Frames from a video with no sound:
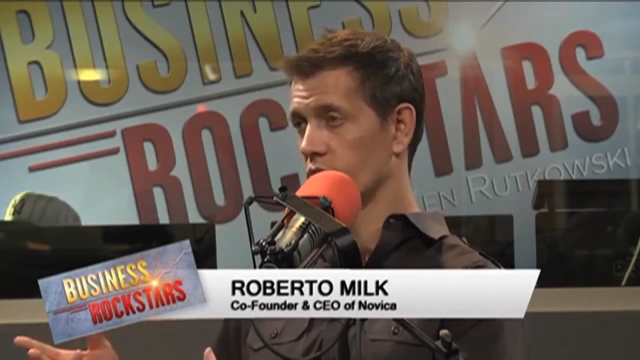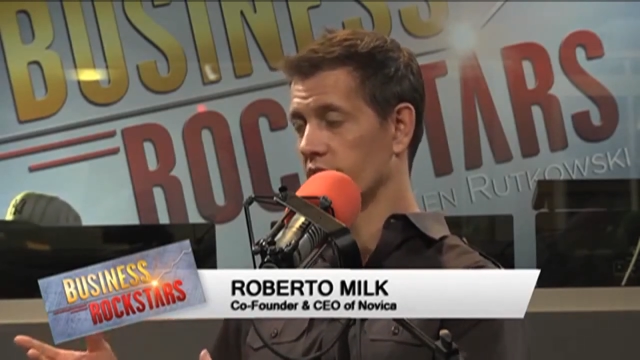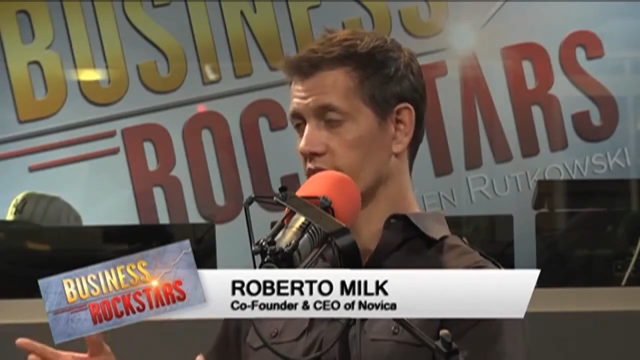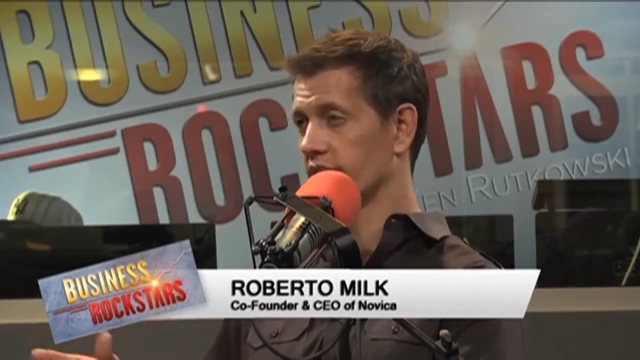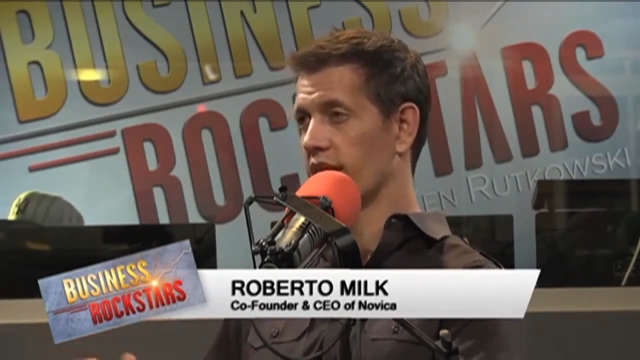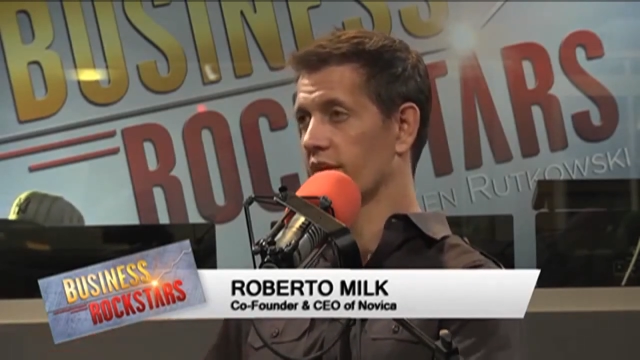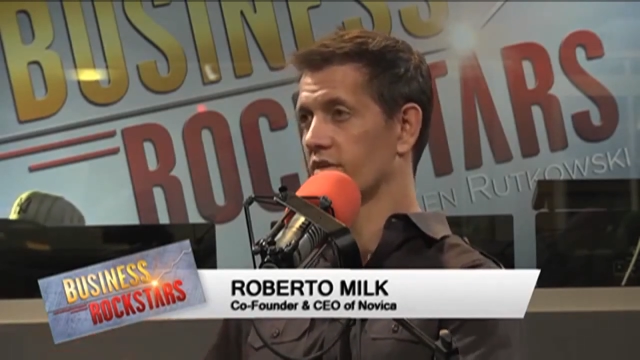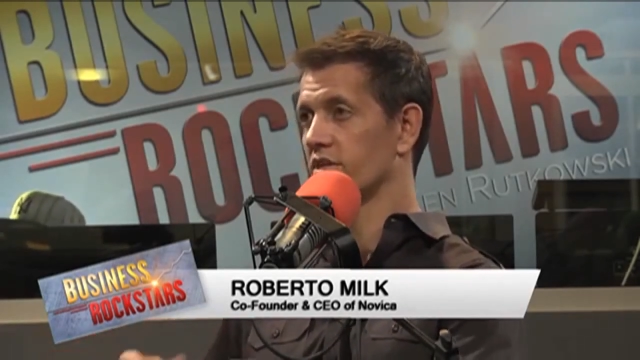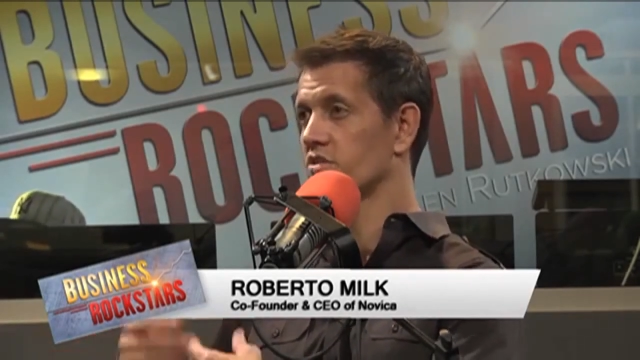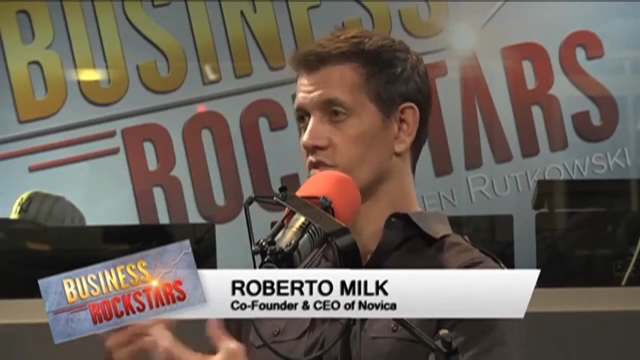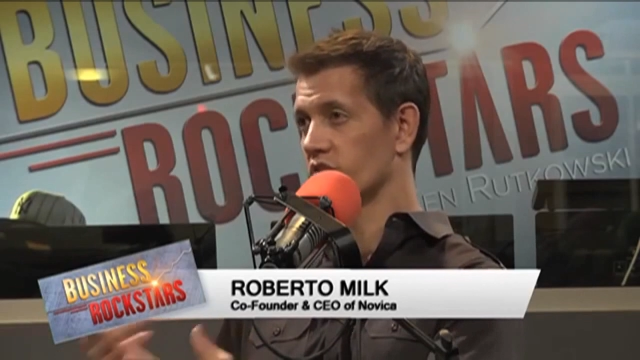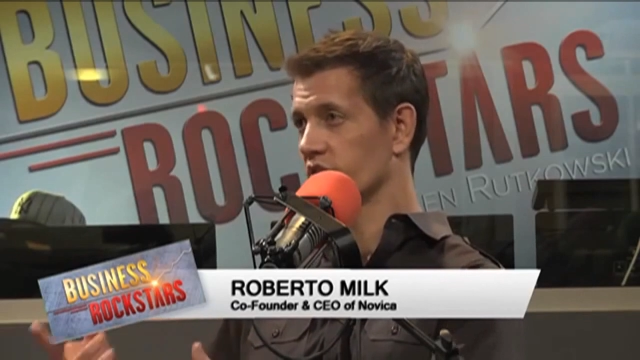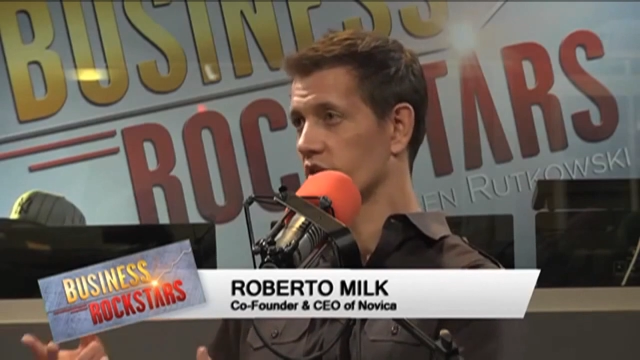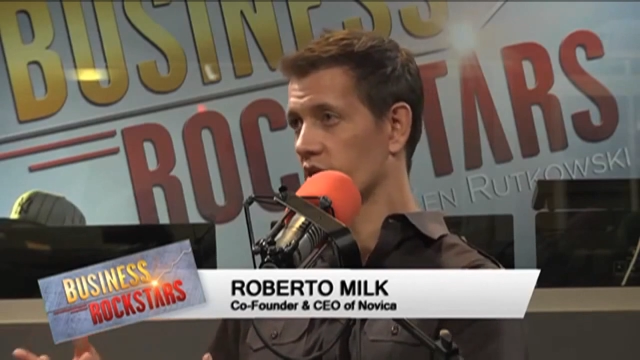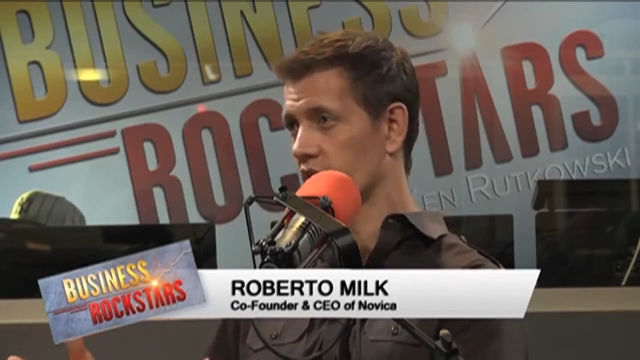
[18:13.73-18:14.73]
We get to have
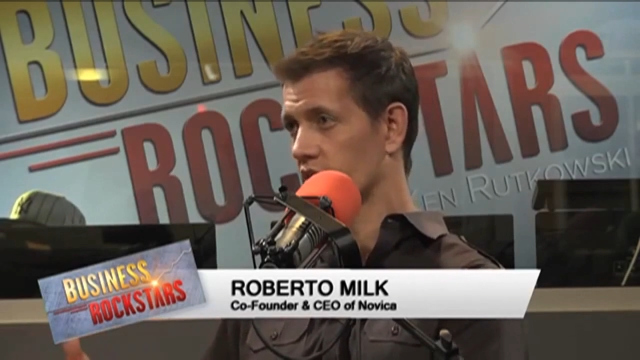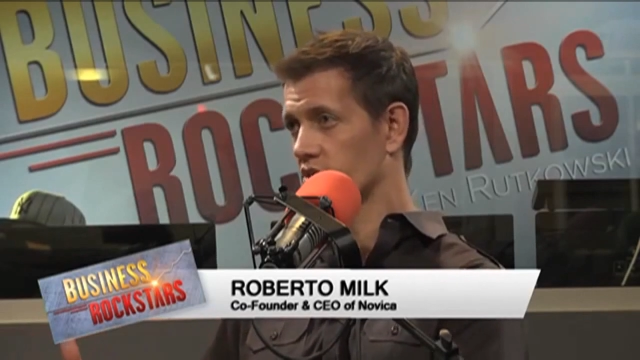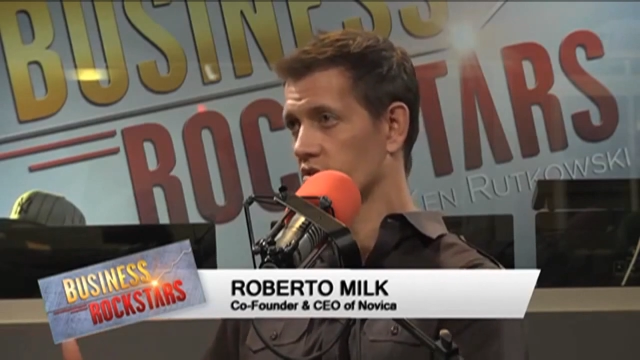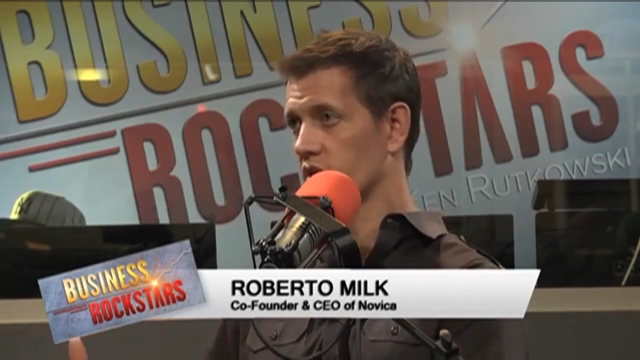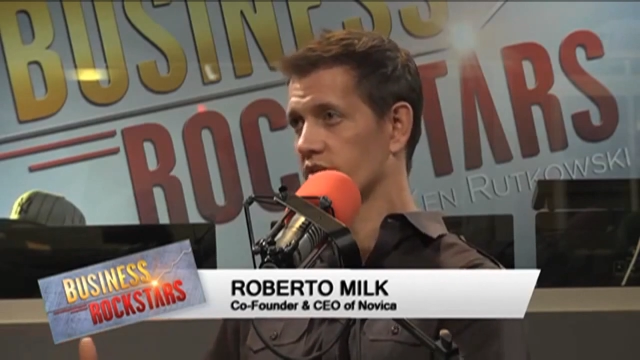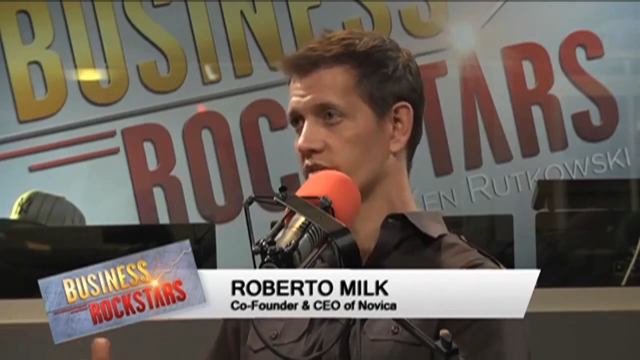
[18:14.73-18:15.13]
interest in our country.